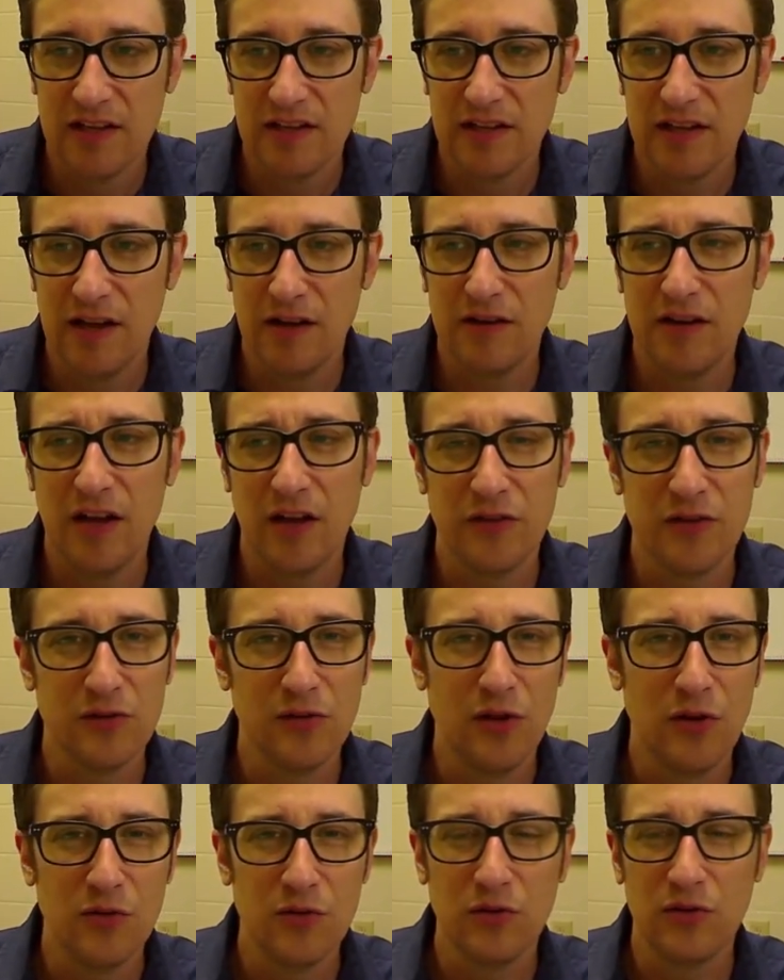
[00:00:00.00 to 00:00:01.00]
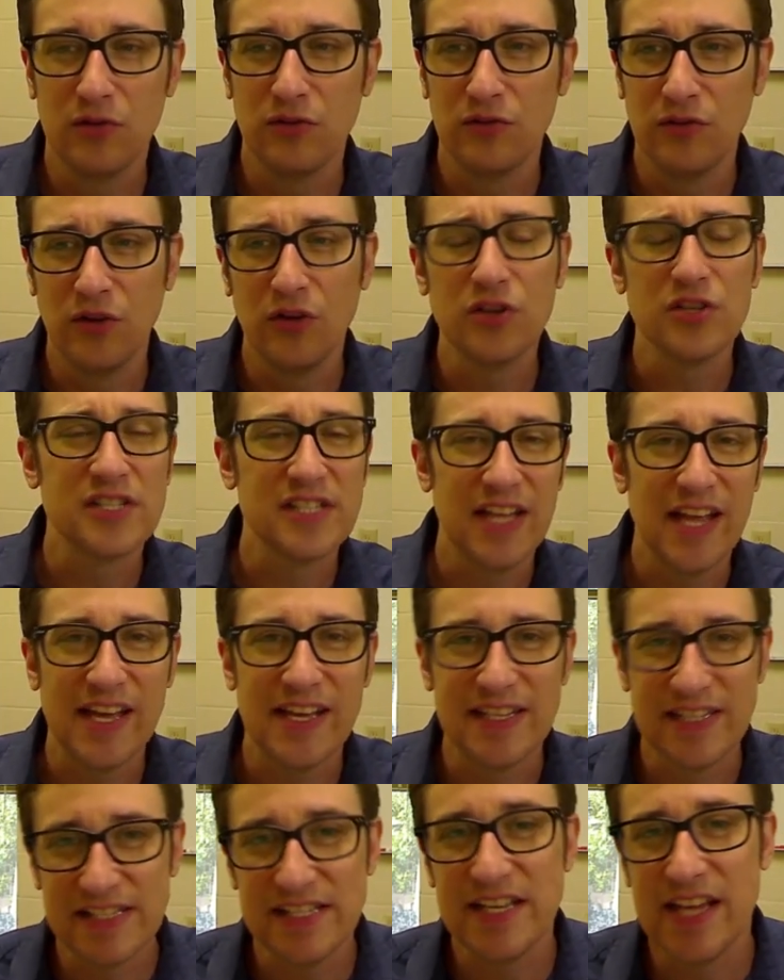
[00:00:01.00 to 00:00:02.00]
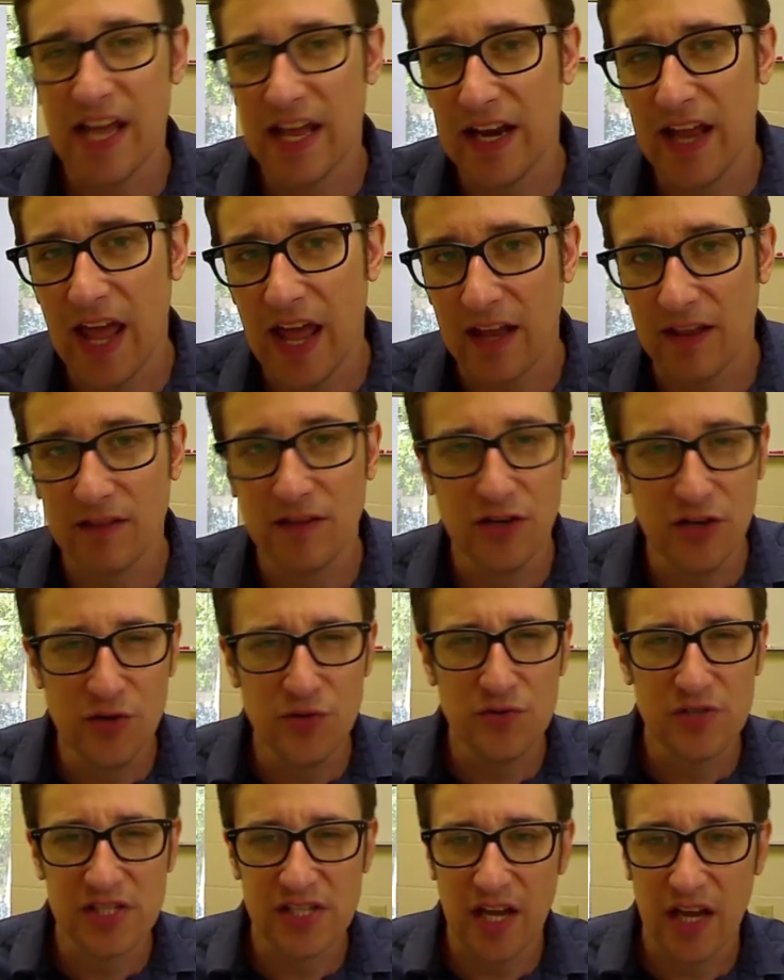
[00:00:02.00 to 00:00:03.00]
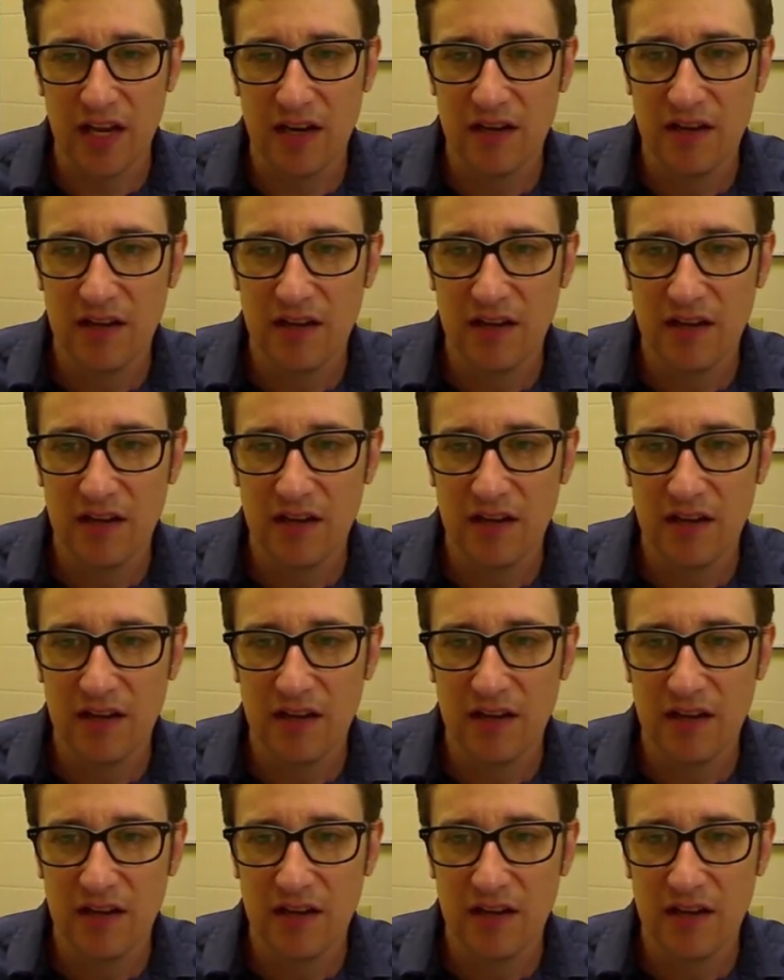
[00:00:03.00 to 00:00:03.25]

I don't know, their logo looks like CNN, the news site.